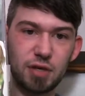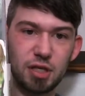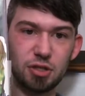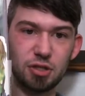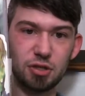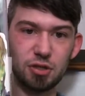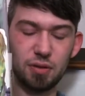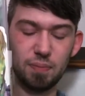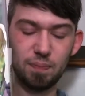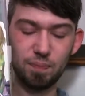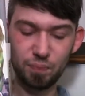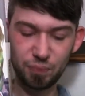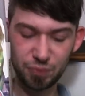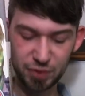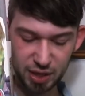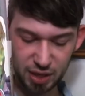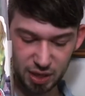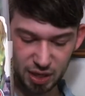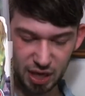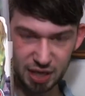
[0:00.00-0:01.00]
Avenger
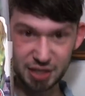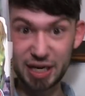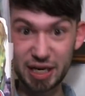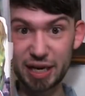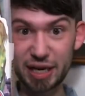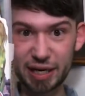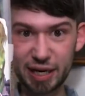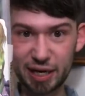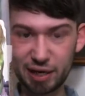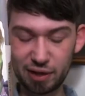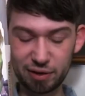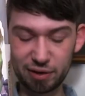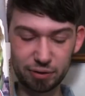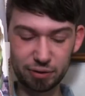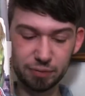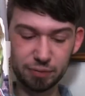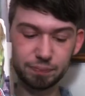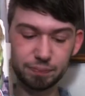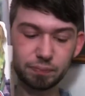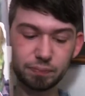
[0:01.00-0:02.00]
a decade later.